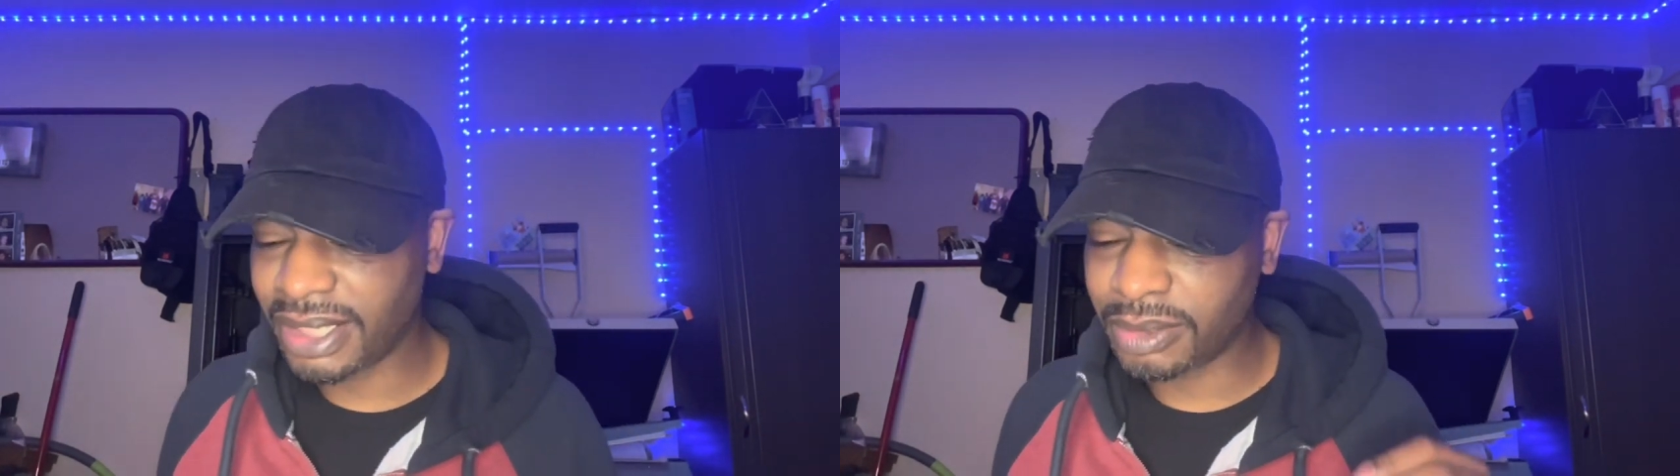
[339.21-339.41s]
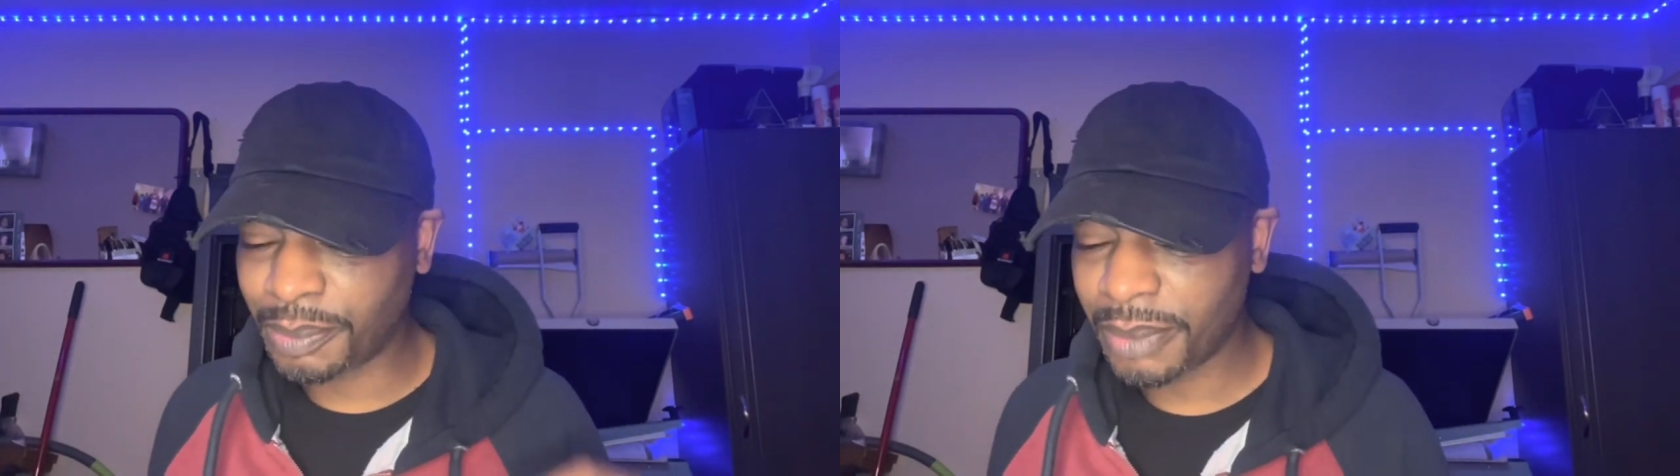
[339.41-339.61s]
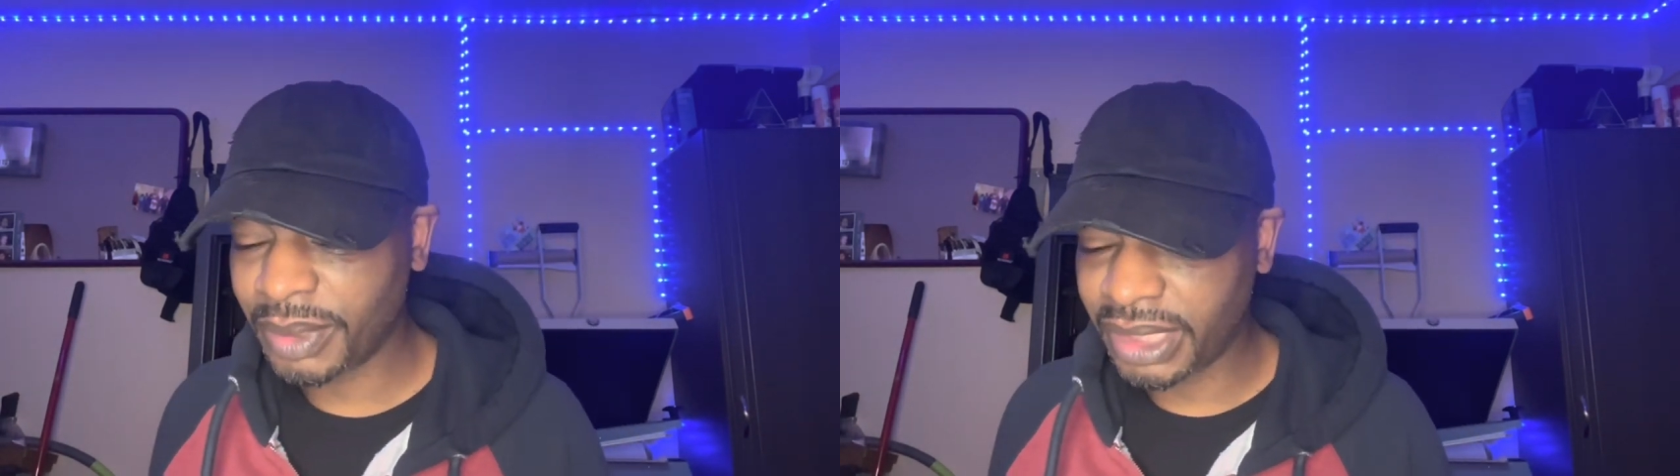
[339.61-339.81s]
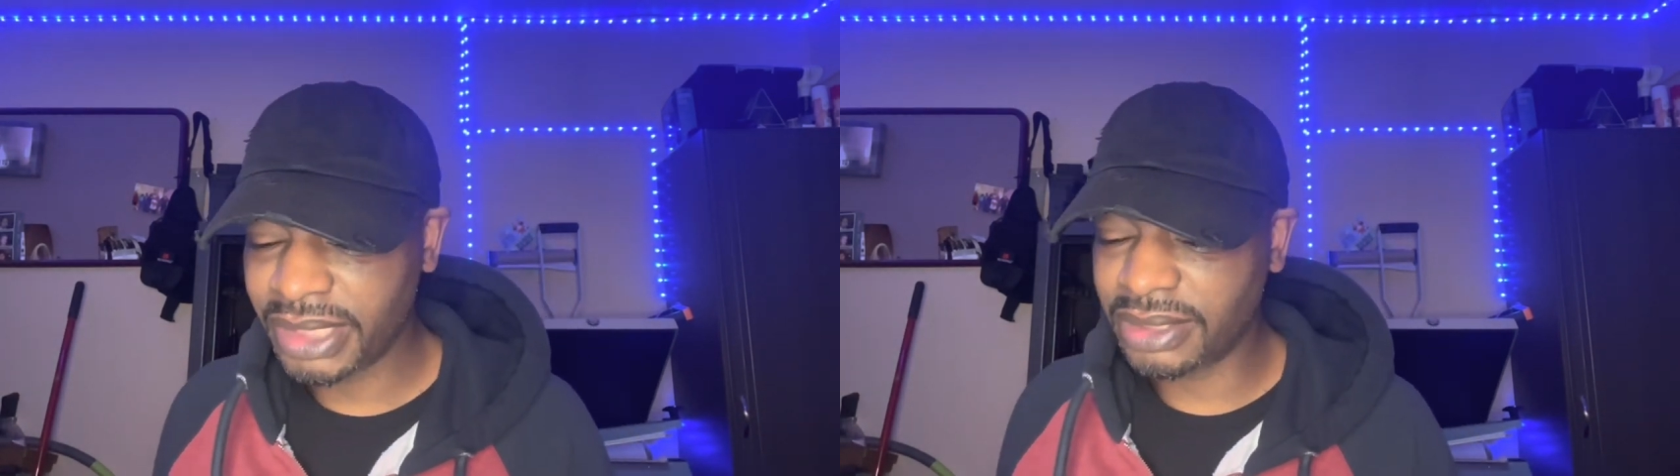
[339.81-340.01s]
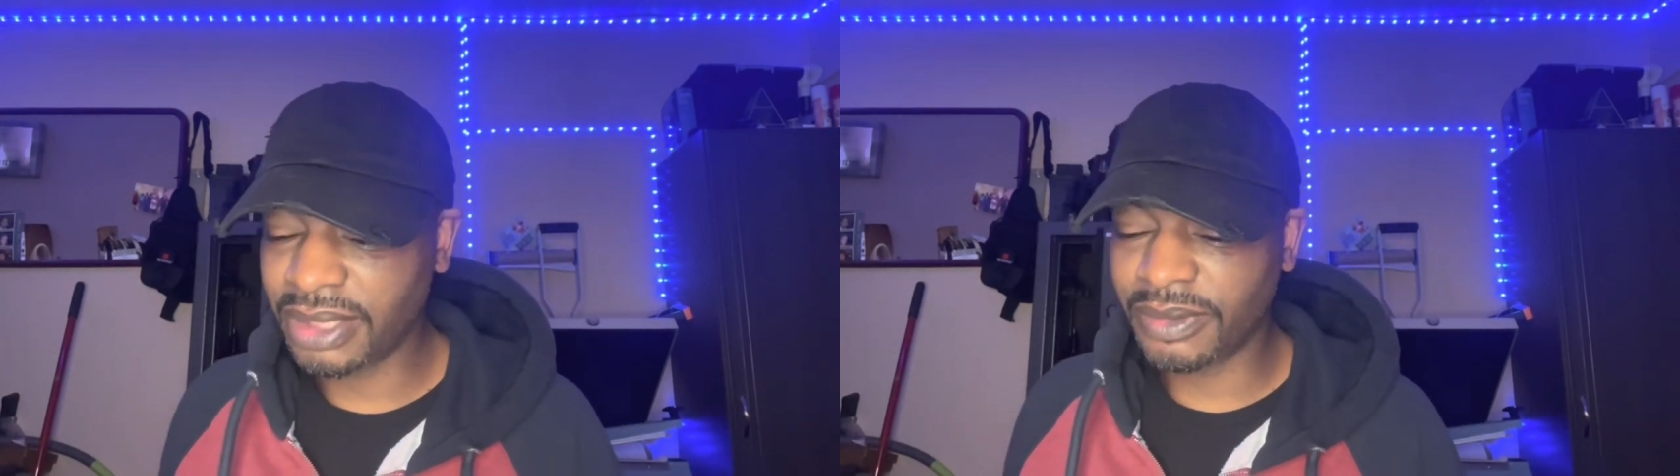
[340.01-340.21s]
of the
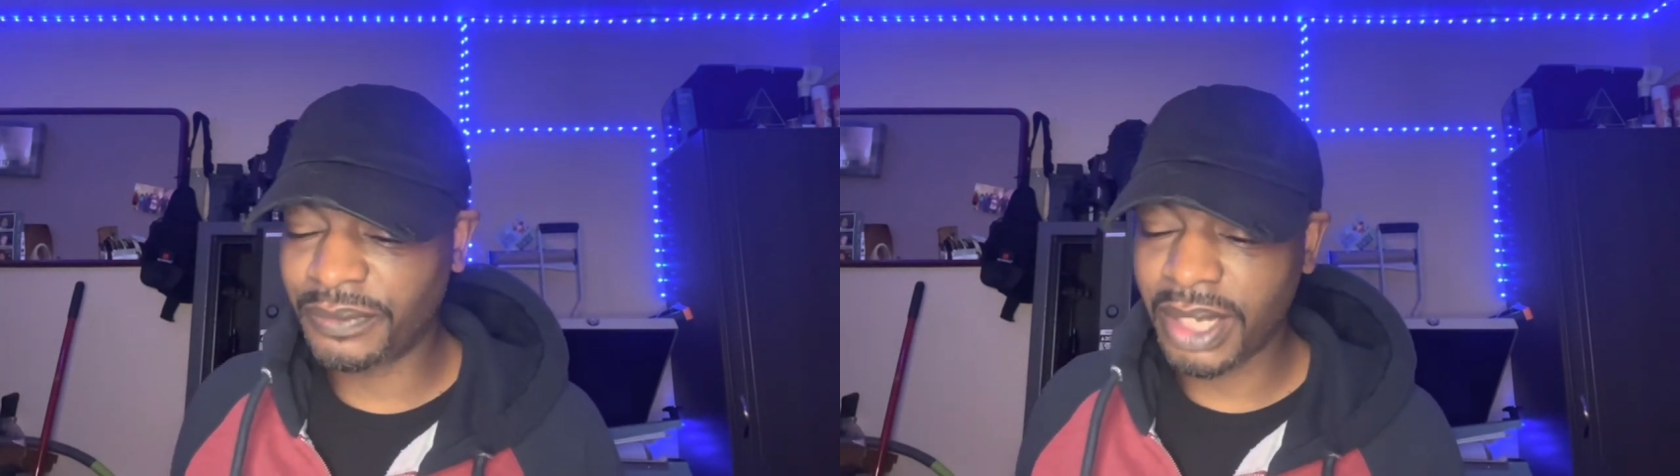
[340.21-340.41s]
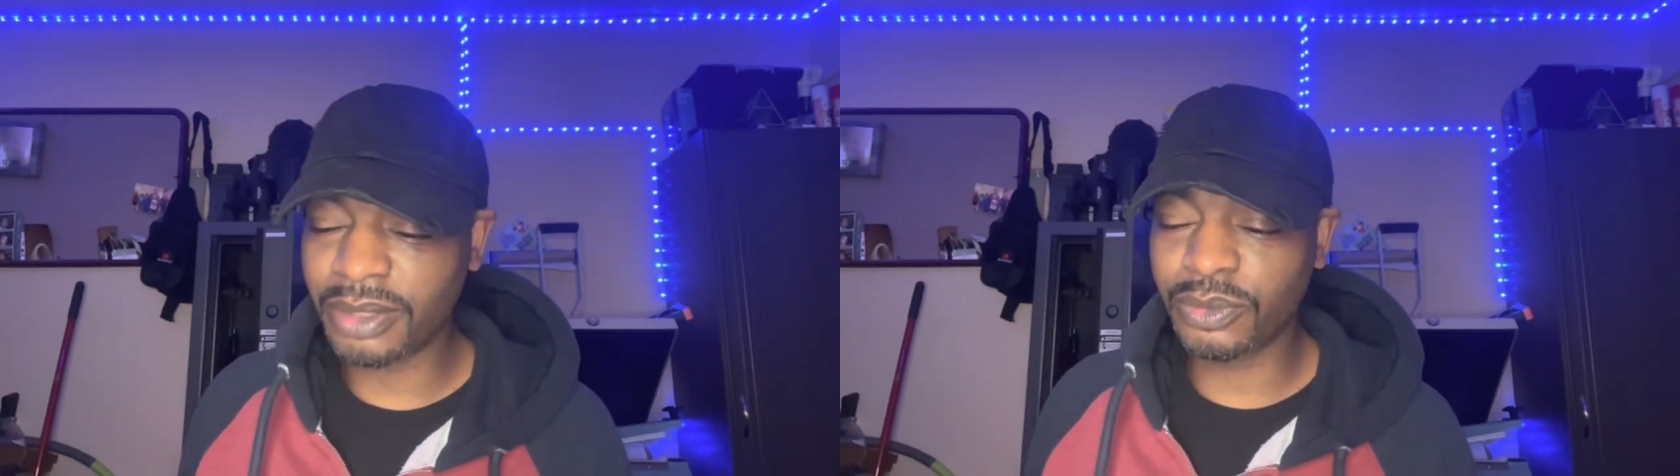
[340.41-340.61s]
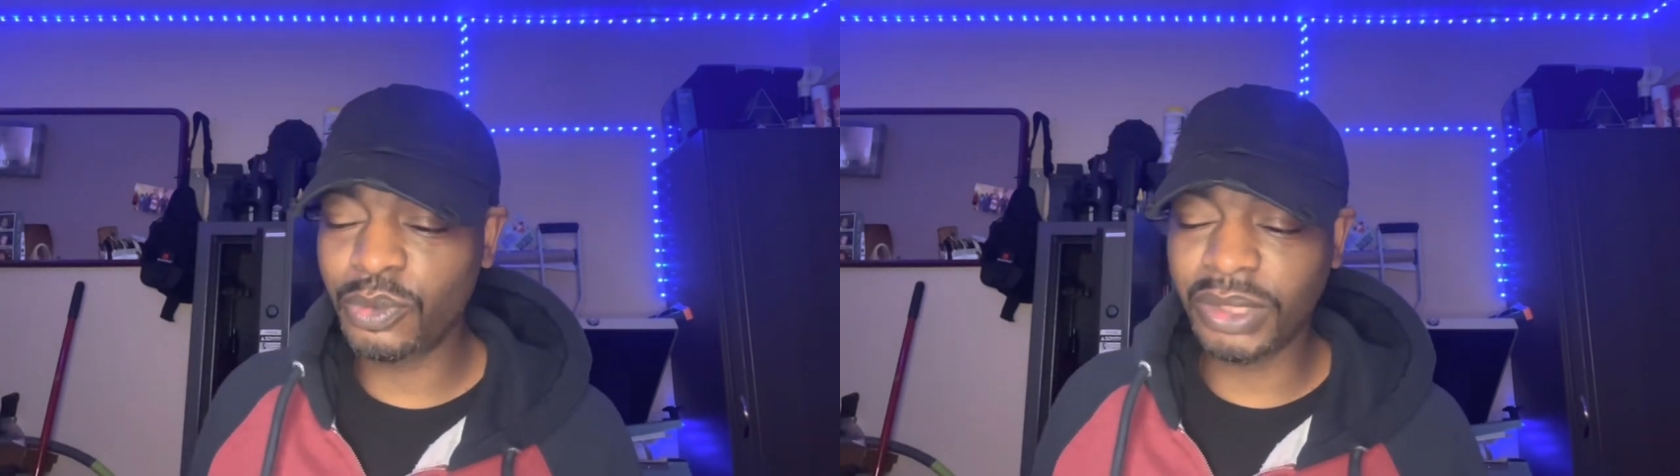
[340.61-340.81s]
publication of the final rule,